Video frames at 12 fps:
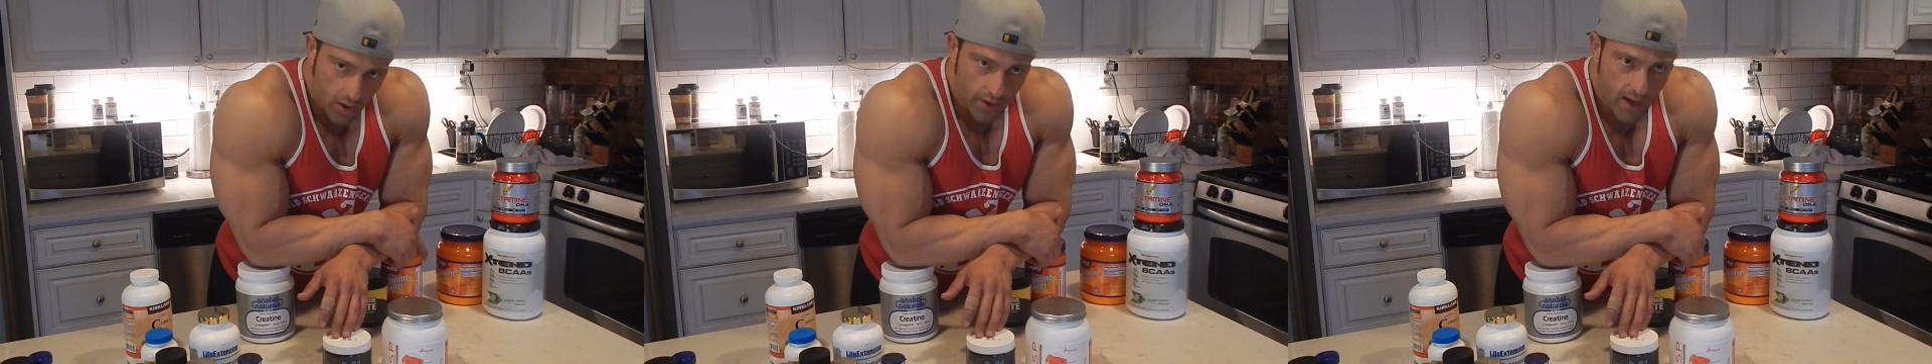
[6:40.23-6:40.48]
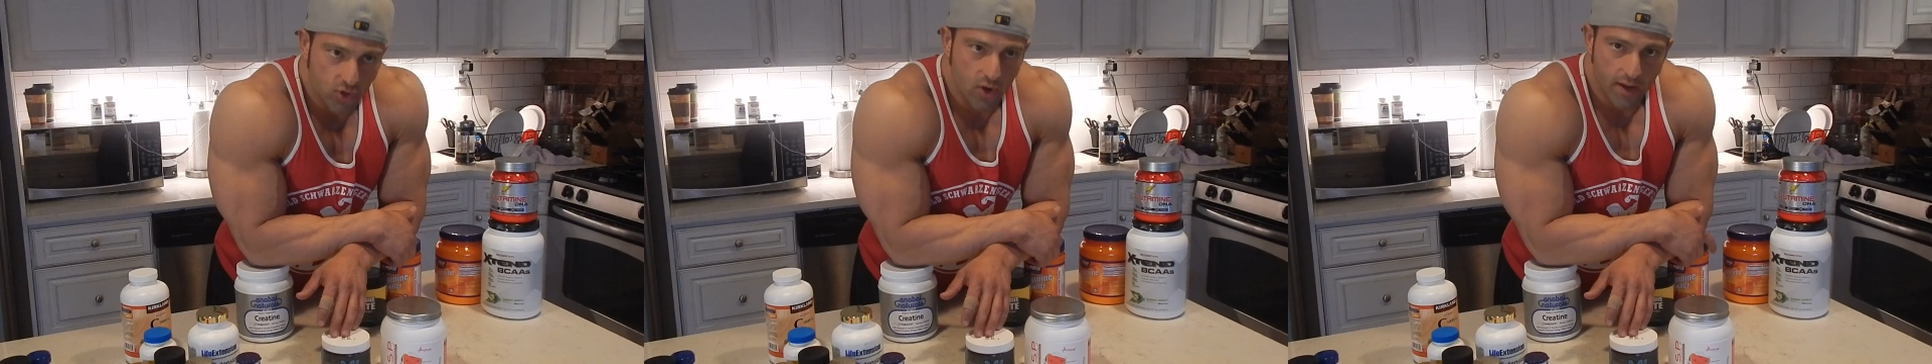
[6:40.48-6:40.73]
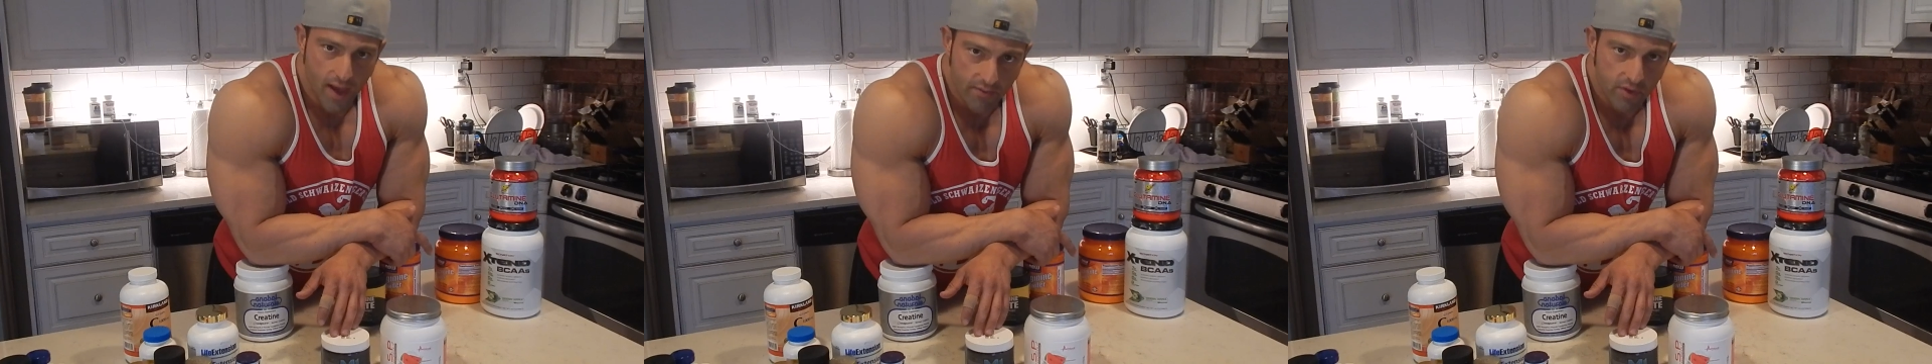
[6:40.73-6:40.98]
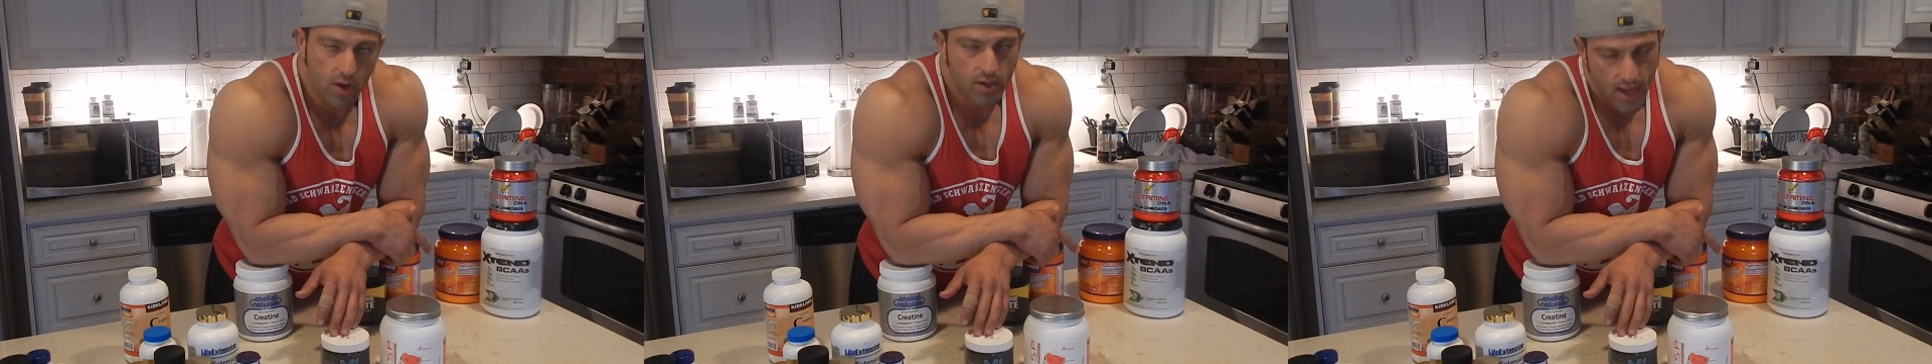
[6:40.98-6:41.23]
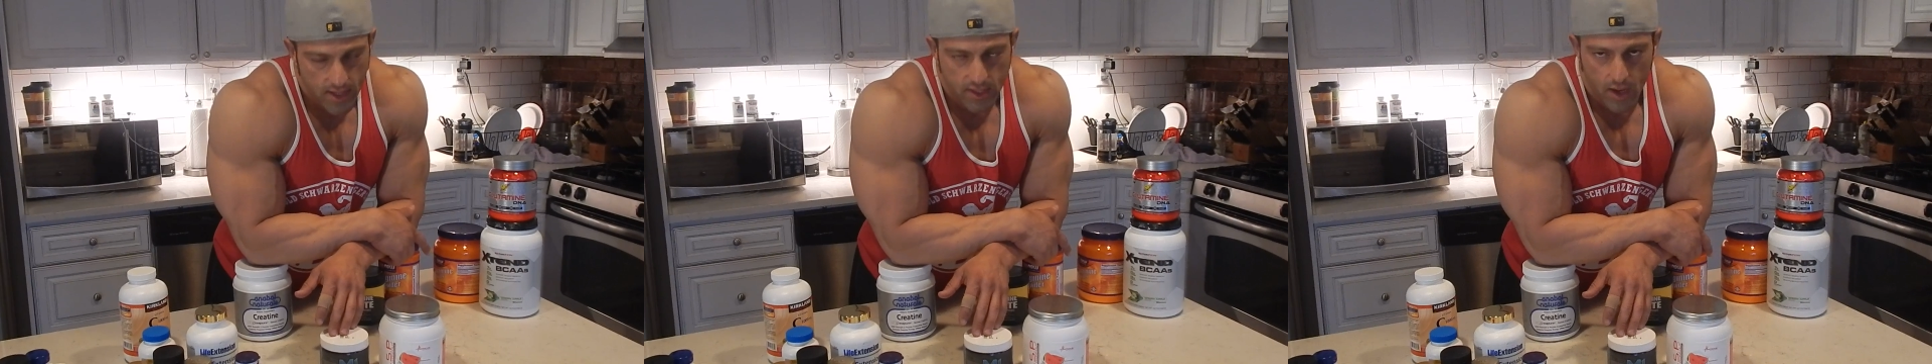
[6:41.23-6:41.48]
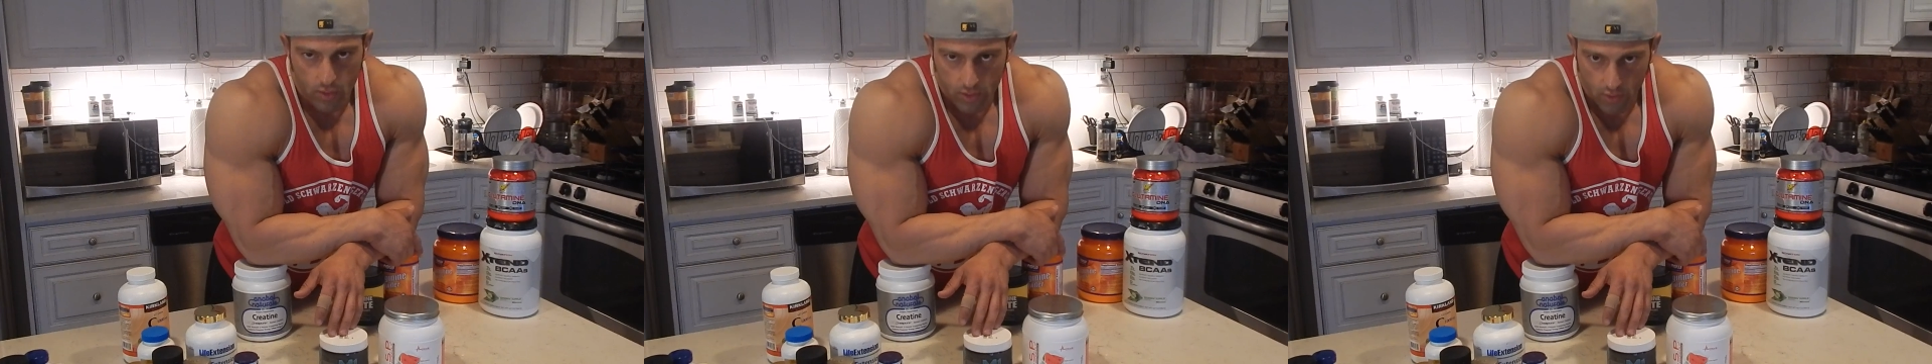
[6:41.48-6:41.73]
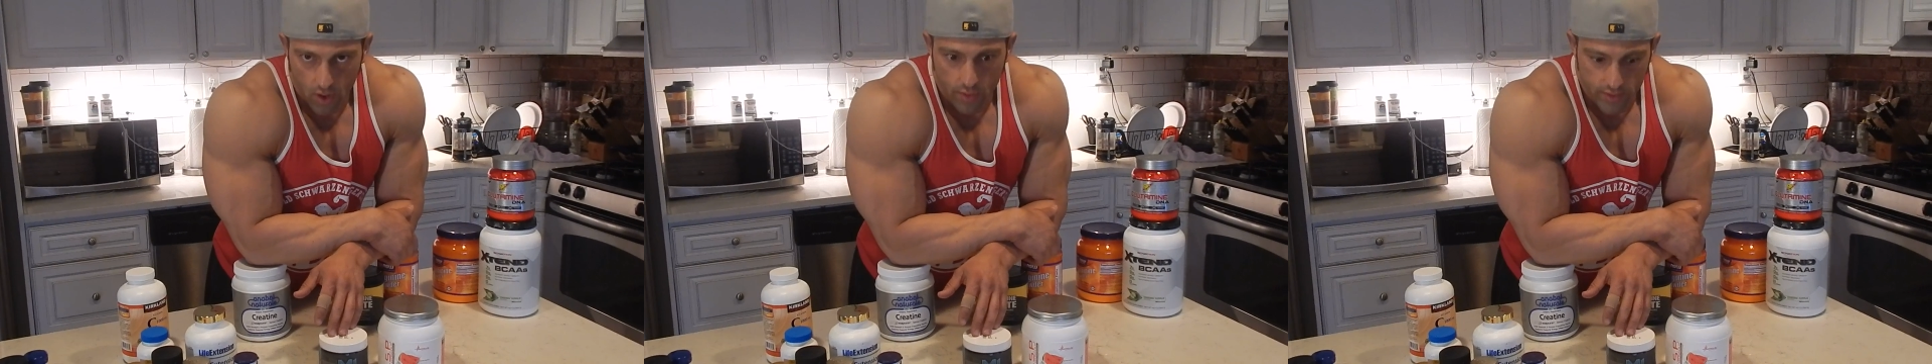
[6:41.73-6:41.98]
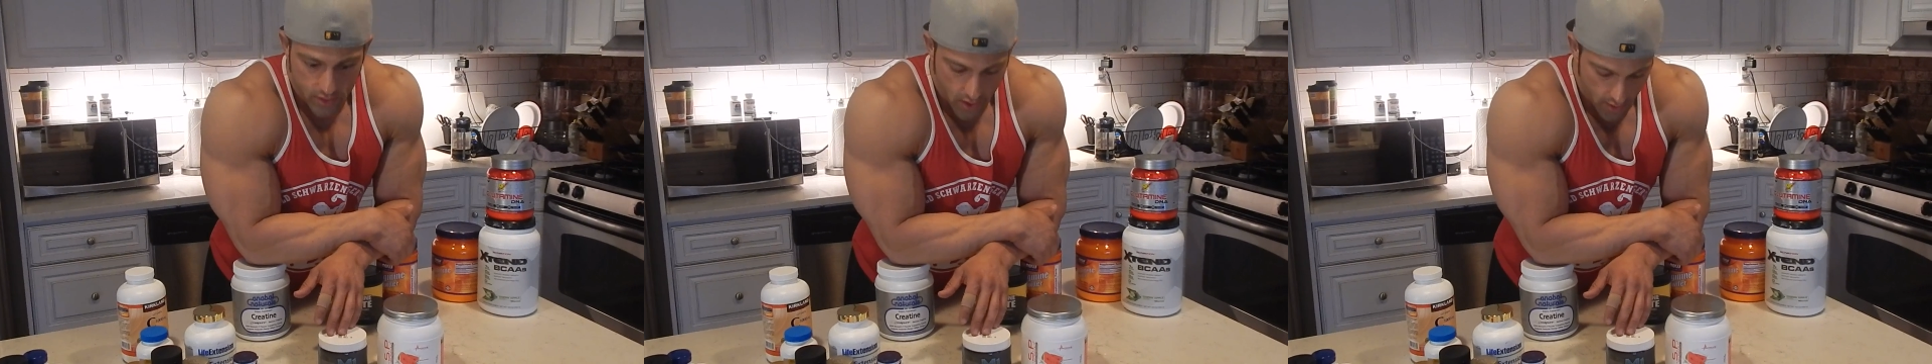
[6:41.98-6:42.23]
and I train heavier, yes, I will grow
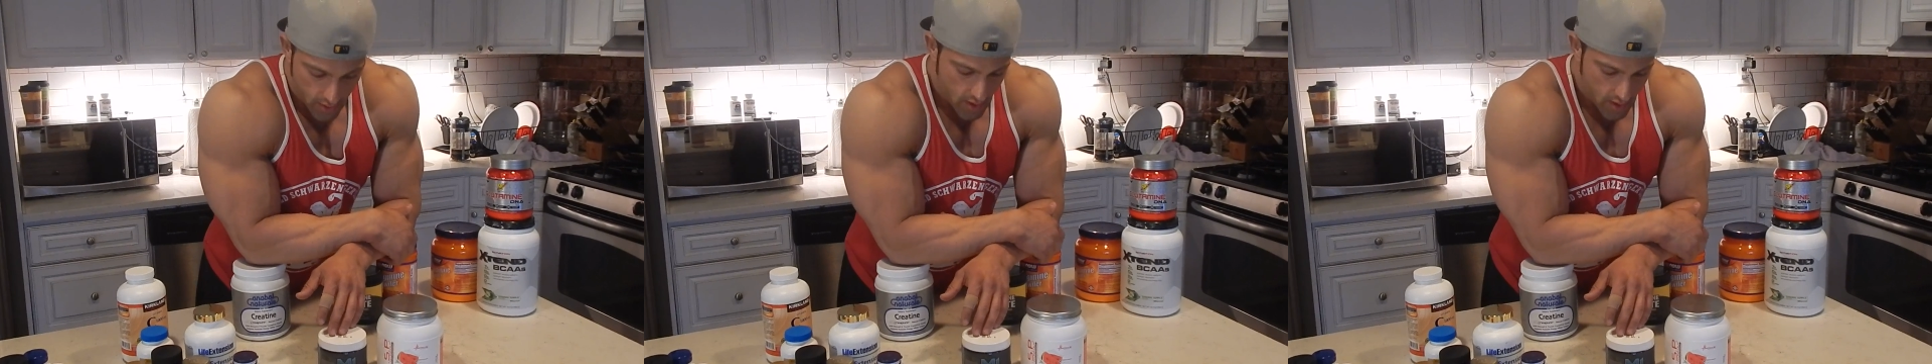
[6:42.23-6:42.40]
in turn.